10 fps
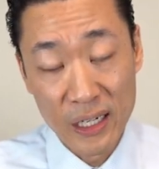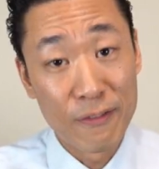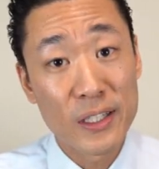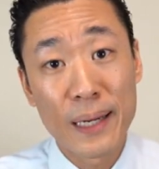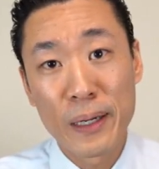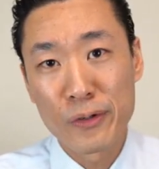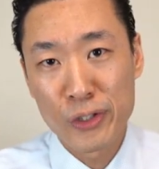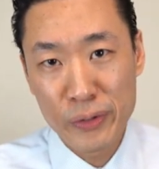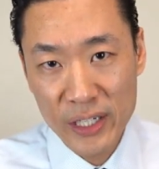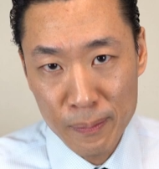And every time I
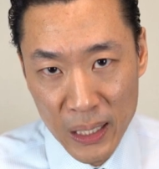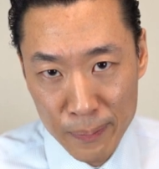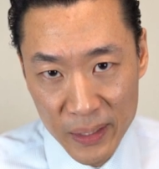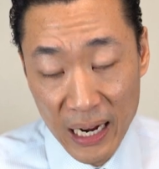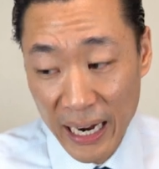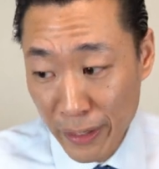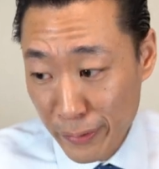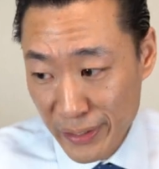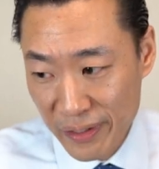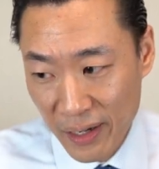was doing an amendment, I
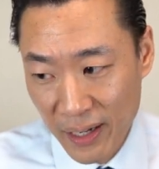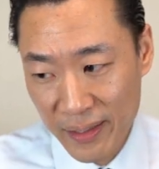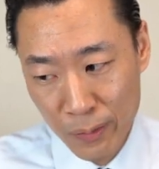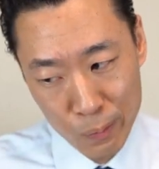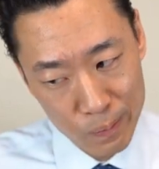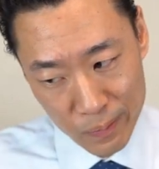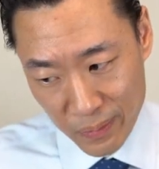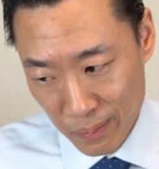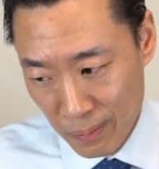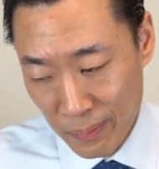always thought that
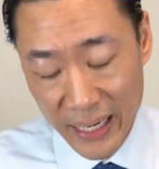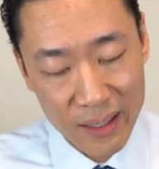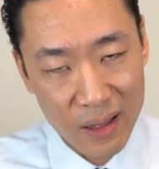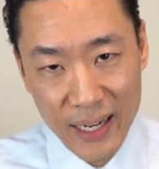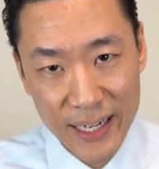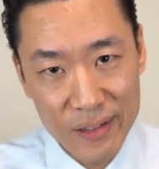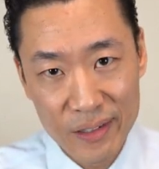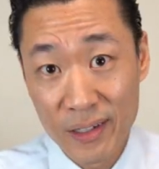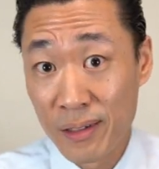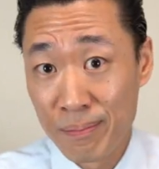my
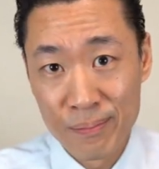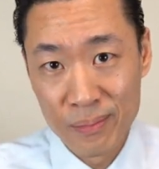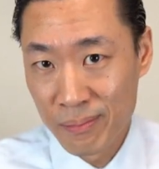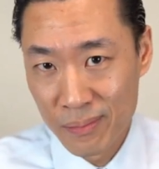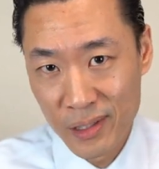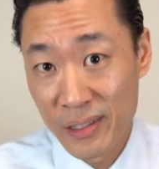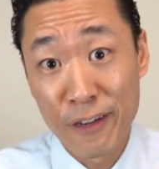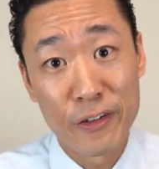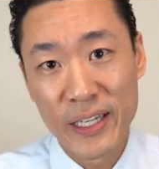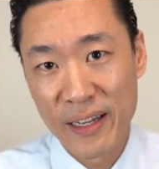clients, they're
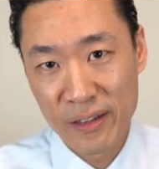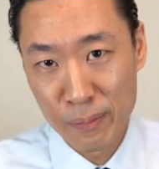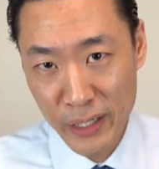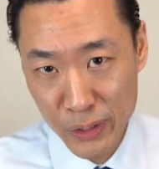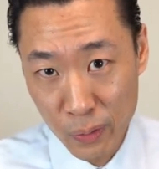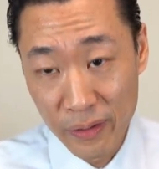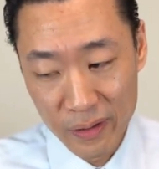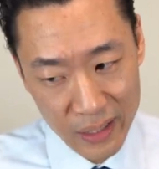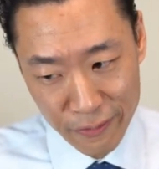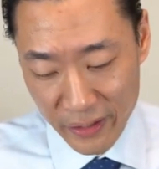definitely getting their money's worth.
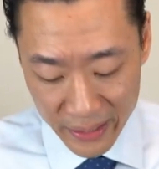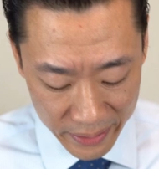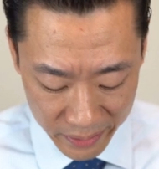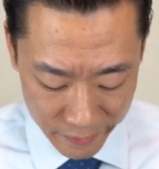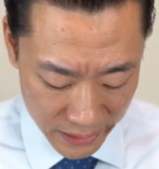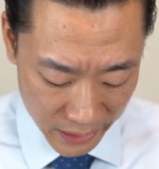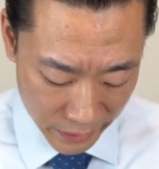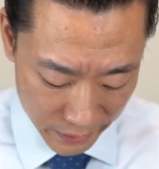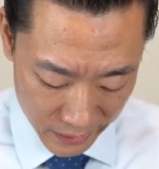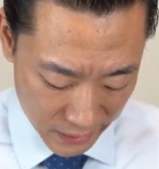They're definitely getting their value.